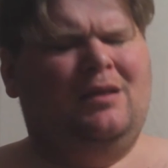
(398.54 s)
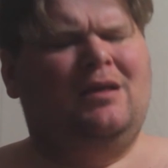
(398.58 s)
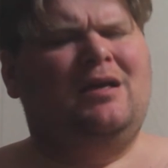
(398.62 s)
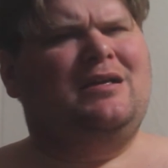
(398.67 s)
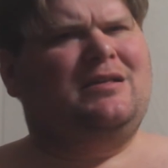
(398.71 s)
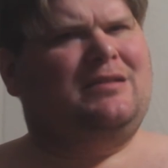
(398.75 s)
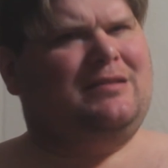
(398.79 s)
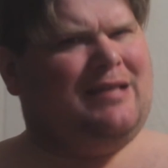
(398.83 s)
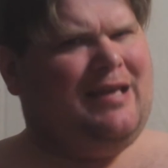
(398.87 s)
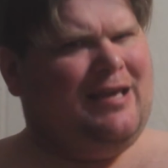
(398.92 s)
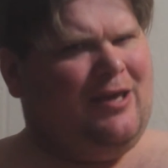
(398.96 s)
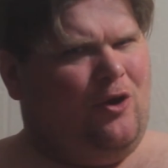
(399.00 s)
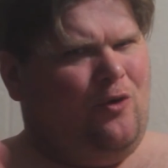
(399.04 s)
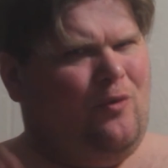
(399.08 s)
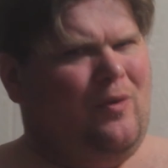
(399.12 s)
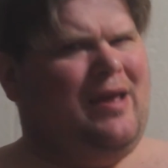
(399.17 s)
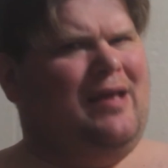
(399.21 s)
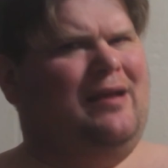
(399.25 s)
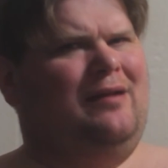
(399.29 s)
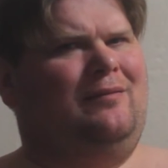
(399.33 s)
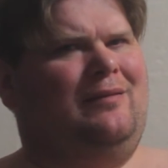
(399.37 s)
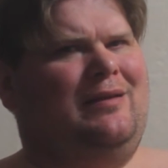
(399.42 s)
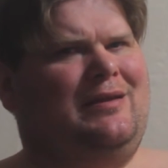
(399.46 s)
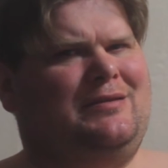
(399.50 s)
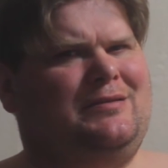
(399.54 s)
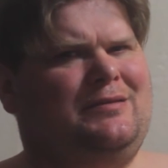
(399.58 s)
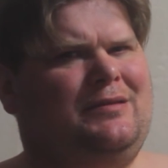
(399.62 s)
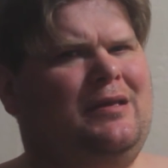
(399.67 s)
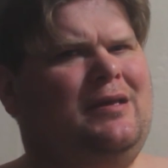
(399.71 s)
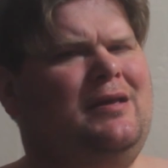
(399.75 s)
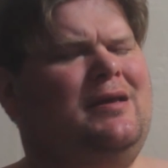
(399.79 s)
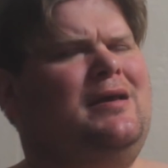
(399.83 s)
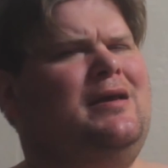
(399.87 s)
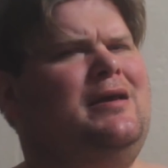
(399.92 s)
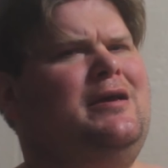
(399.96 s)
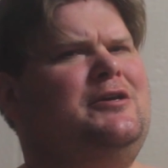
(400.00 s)
a psychoanalyst.
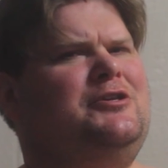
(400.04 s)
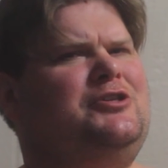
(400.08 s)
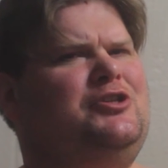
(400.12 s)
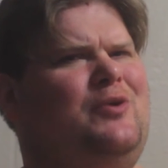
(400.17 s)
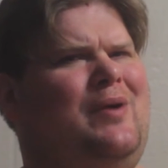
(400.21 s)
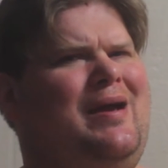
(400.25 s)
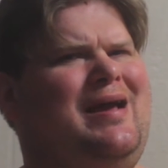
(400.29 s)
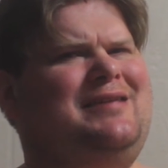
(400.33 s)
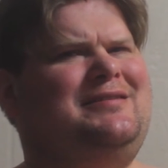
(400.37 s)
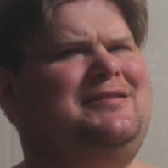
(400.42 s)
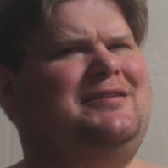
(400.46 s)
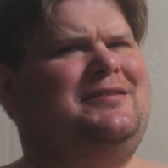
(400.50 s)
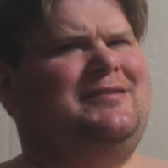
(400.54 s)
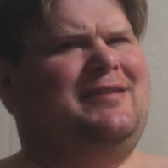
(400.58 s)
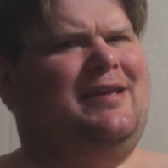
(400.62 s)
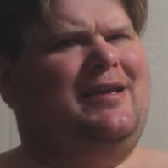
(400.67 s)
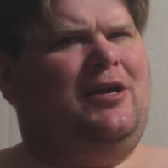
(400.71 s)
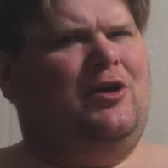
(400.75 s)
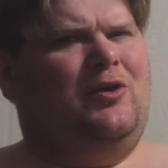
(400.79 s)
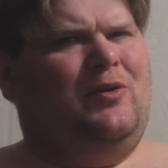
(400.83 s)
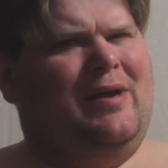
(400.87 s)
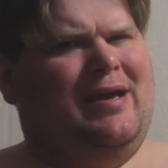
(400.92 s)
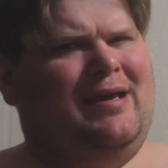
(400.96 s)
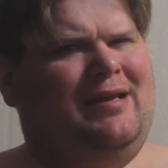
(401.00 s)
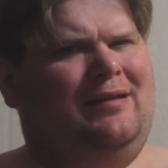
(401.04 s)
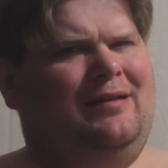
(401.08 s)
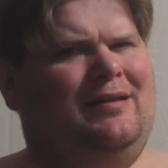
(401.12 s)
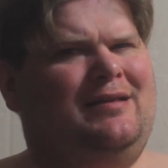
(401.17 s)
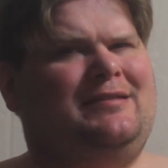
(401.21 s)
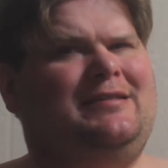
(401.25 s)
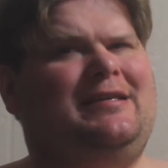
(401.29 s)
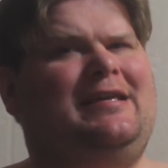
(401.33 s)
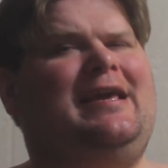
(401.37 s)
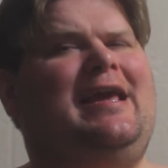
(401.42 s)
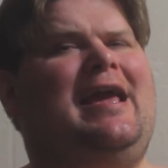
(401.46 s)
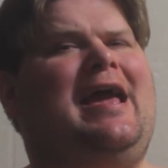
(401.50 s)
So as a
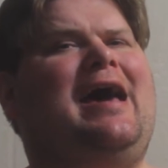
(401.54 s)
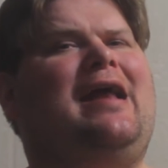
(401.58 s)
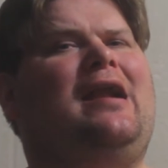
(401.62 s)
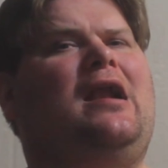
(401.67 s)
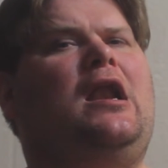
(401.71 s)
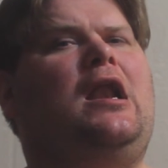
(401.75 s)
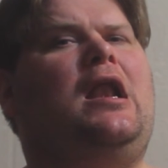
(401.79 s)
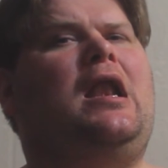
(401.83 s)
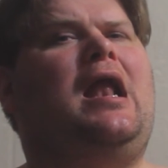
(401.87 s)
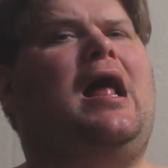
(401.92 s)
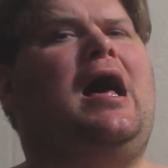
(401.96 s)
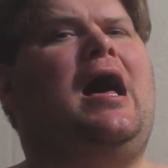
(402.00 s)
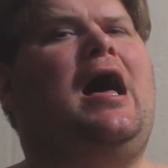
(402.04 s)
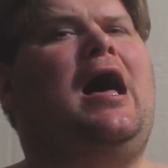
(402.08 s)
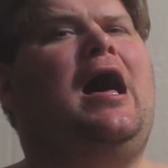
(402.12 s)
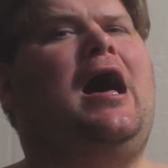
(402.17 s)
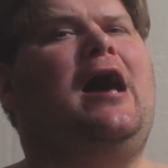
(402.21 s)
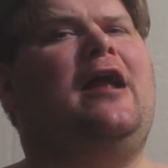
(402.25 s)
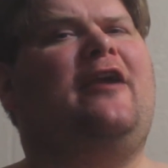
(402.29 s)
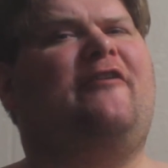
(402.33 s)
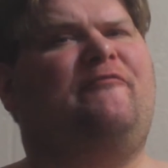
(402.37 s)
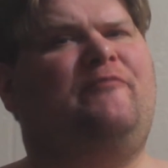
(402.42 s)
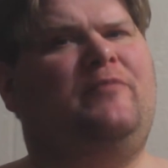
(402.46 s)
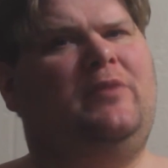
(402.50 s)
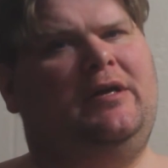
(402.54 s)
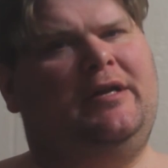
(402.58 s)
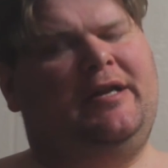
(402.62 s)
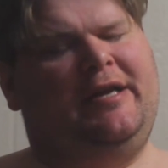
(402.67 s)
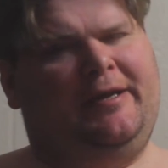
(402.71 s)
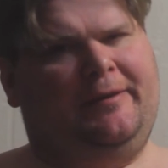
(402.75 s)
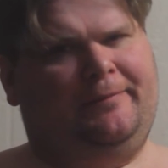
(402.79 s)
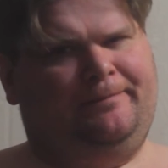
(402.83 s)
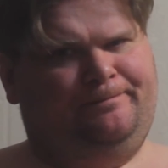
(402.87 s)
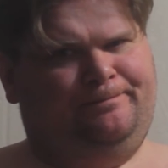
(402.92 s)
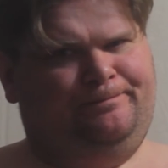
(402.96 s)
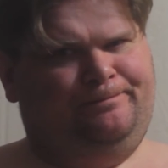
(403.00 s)
psychoanalyst, he had a lot of
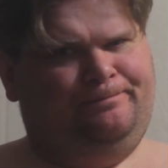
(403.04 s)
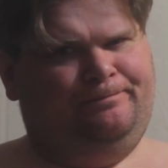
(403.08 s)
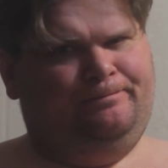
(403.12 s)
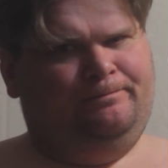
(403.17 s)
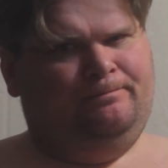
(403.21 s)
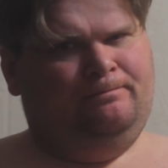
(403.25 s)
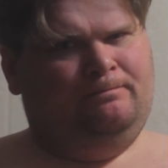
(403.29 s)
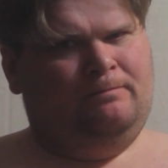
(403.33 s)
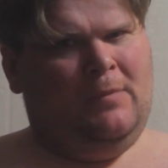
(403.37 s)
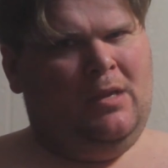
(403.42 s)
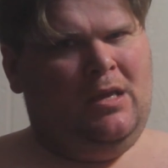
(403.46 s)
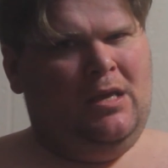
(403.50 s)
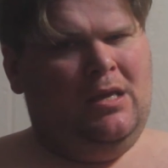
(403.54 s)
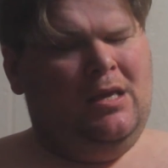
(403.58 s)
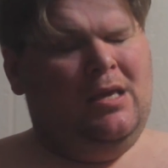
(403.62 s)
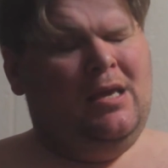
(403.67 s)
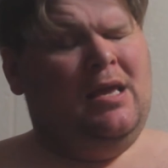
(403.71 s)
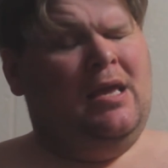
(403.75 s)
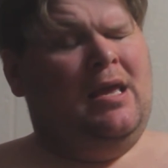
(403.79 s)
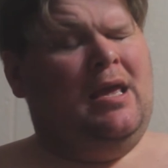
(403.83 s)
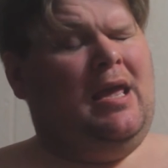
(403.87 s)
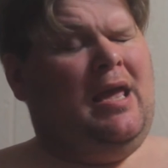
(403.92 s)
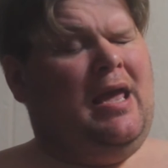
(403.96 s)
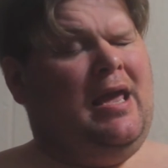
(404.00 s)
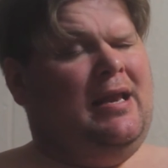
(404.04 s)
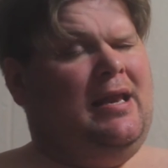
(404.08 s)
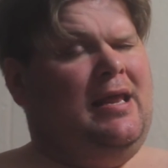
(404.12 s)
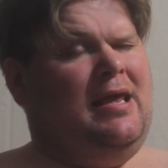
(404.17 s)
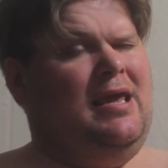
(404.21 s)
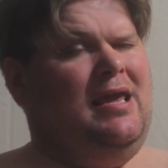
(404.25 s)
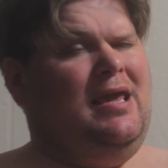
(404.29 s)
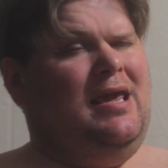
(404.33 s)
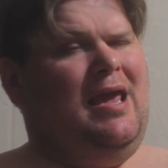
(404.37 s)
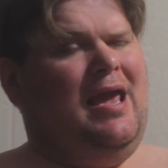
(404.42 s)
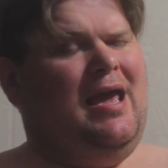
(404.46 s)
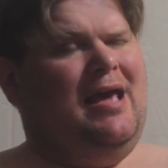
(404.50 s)
money. And
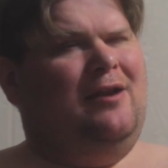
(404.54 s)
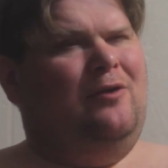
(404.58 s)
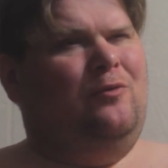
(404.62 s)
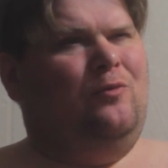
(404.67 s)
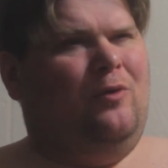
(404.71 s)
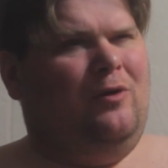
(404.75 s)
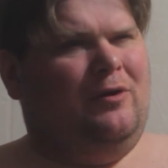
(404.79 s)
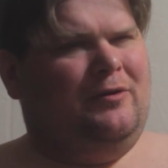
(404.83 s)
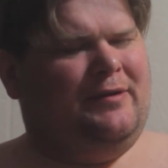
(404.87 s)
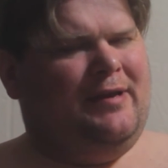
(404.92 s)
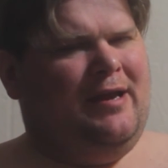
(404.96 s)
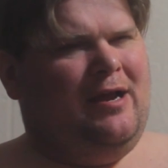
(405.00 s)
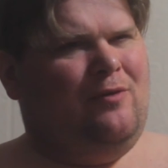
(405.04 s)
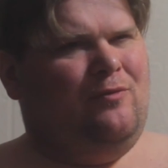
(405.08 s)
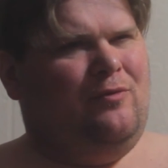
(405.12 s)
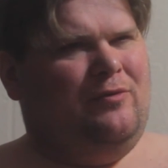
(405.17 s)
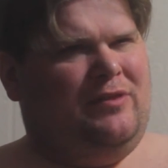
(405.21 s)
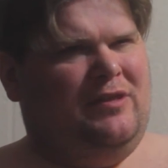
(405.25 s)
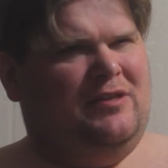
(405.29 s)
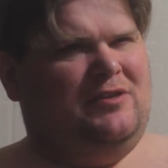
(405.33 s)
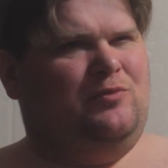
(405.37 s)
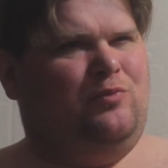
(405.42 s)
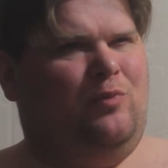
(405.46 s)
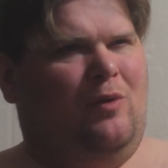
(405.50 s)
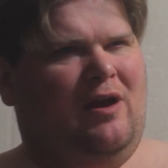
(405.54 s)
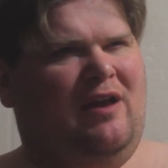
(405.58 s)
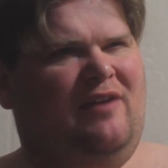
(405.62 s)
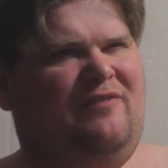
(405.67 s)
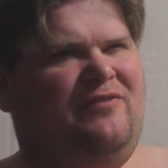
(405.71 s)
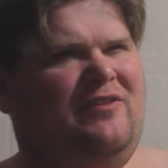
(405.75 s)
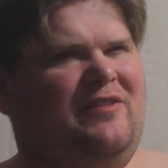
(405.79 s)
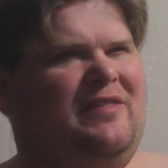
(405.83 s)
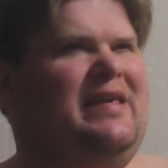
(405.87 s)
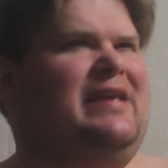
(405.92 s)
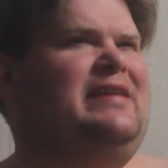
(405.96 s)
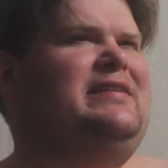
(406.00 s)
he had it worked out with his
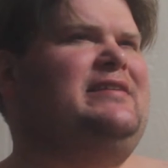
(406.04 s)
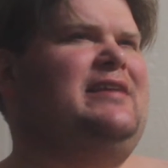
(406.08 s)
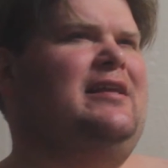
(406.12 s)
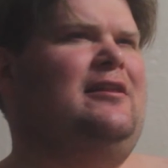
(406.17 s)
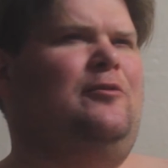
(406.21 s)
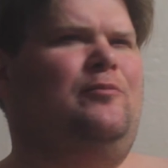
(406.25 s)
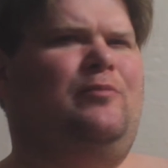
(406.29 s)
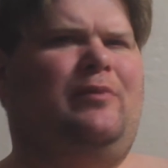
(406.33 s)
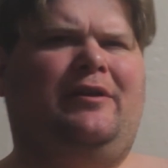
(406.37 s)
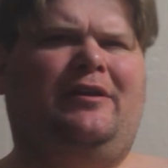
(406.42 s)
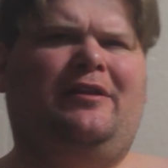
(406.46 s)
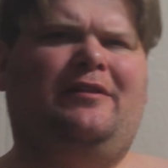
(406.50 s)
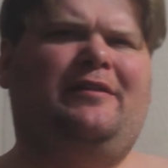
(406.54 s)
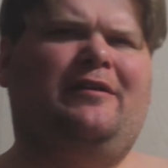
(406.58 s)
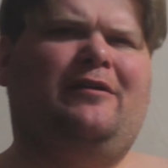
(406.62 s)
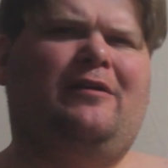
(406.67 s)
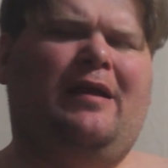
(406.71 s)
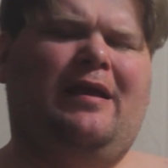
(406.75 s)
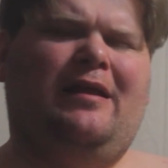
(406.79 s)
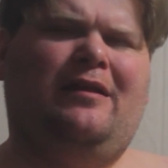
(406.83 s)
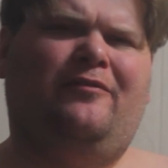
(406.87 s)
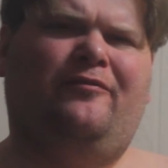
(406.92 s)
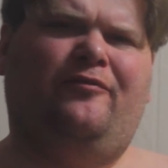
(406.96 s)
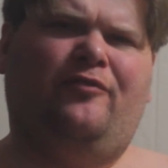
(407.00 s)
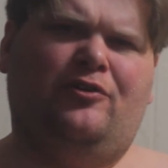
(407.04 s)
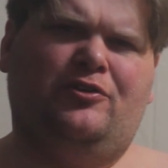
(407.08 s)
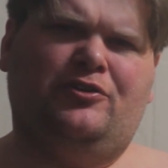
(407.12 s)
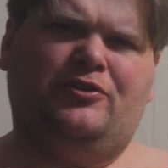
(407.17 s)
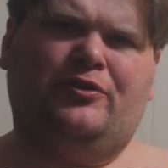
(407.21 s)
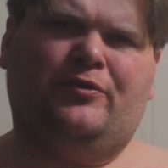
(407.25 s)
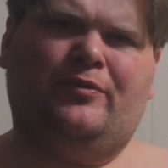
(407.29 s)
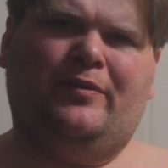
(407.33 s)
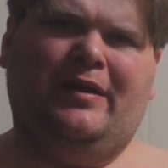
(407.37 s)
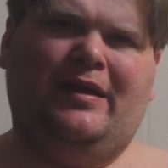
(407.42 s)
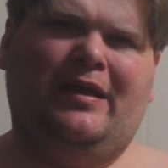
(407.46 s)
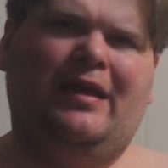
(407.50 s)
wife that they celebrated their
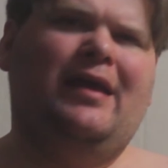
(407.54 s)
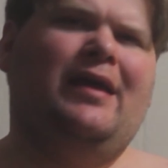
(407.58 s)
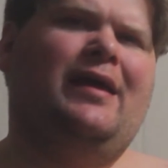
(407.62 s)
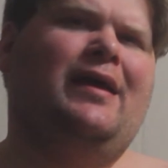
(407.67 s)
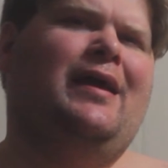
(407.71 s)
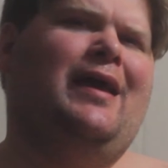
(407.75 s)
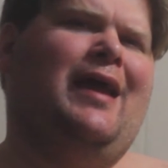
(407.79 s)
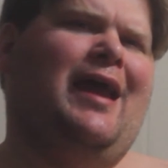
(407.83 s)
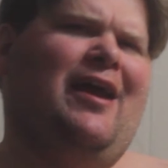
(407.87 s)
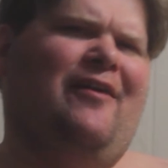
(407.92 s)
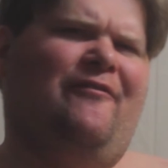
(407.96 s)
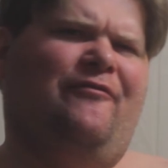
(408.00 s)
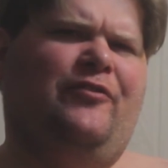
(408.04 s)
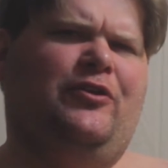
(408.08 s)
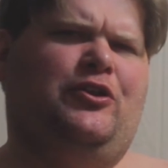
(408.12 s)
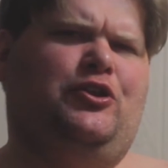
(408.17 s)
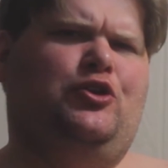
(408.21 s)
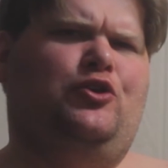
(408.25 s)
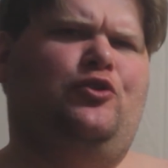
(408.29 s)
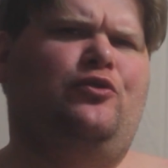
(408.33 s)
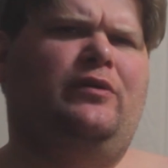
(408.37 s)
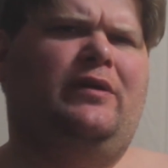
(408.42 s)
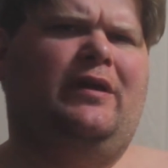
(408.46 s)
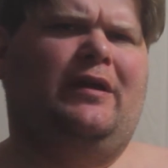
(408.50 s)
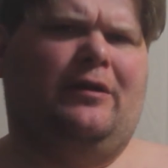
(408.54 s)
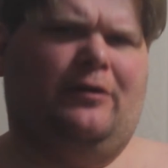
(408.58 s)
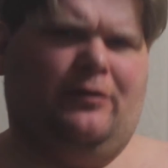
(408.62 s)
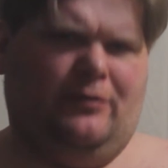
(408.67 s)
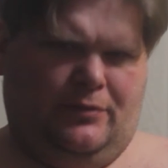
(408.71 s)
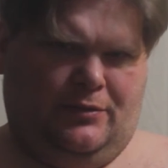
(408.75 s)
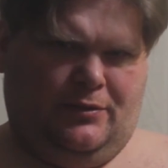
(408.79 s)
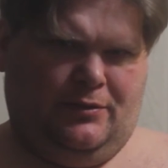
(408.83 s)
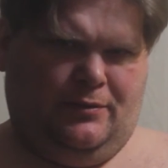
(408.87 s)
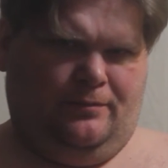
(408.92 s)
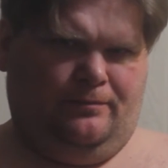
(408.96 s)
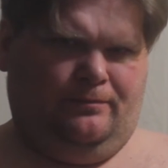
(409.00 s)
anniversary every 2
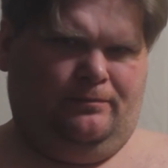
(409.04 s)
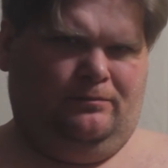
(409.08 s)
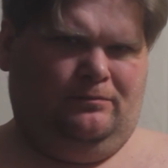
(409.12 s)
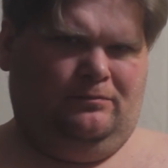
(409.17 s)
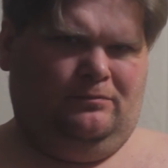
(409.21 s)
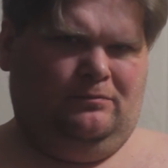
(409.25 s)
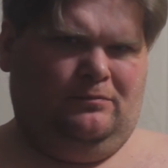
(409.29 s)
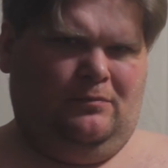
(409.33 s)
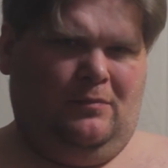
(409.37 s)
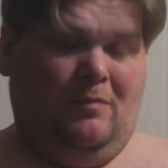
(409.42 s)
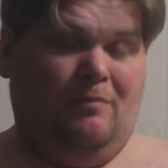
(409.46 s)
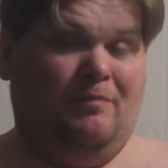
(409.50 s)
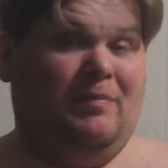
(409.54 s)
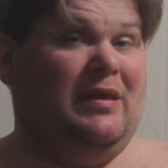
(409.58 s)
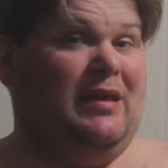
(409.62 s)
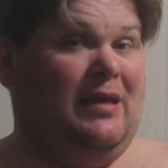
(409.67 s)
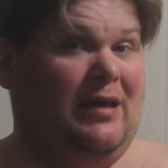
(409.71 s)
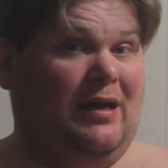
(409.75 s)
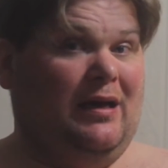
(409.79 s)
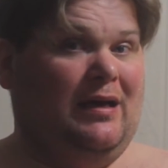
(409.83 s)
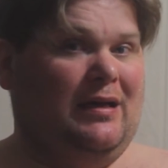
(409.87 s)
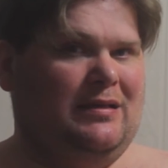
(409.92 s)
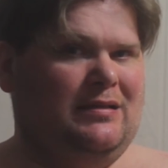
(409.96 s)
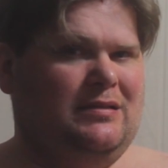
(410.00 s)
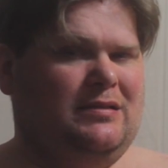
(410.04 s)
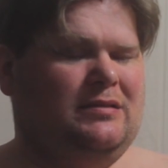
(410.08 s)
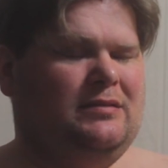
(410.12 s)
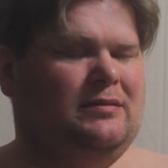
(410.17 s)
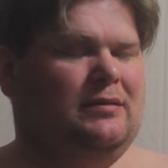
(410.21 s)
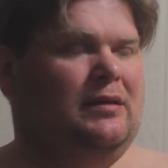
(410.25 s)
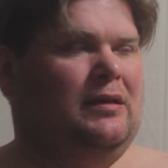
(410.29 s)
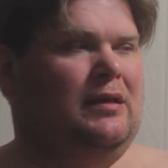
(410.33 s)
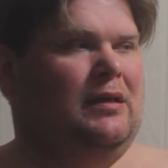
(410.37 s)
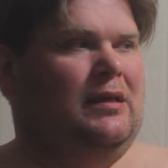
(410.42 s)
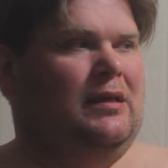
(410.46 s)
years, because